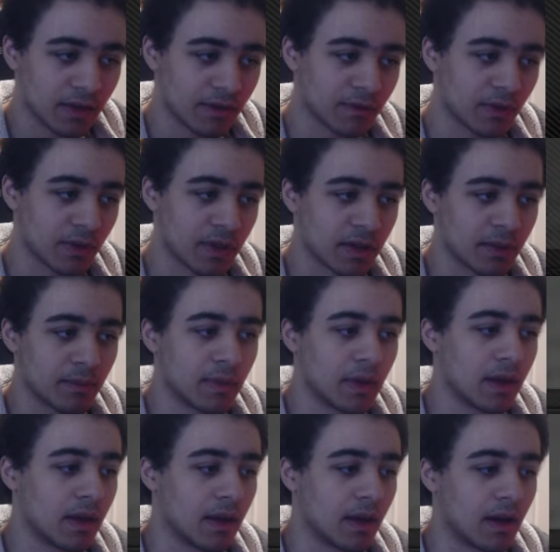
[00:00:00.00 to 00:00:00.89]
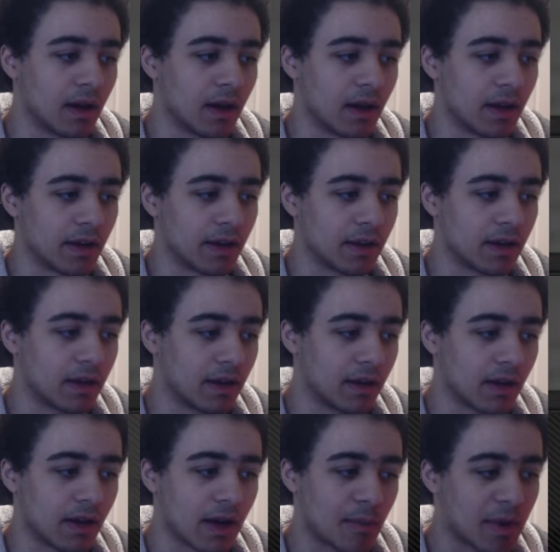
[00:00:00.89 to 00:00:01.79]
for them.
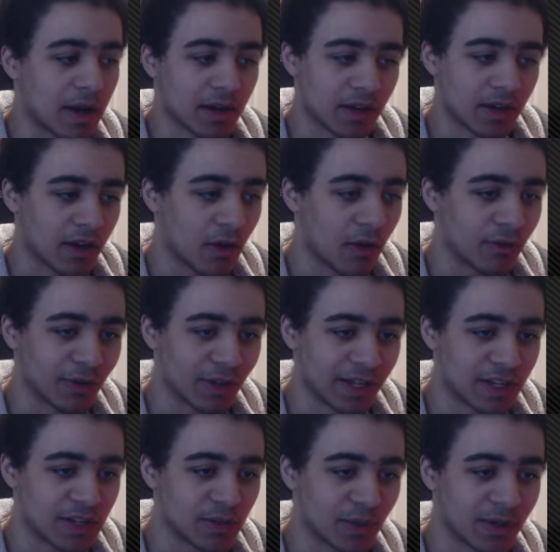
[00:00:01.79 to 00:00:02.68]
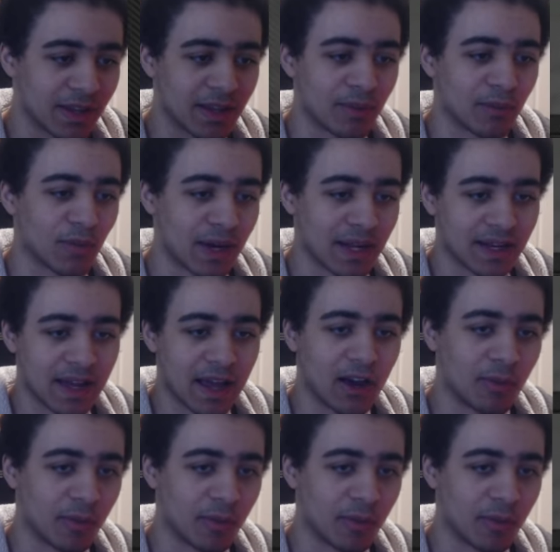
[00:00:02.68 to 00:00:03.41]
I'm not going to go over each one of them right now.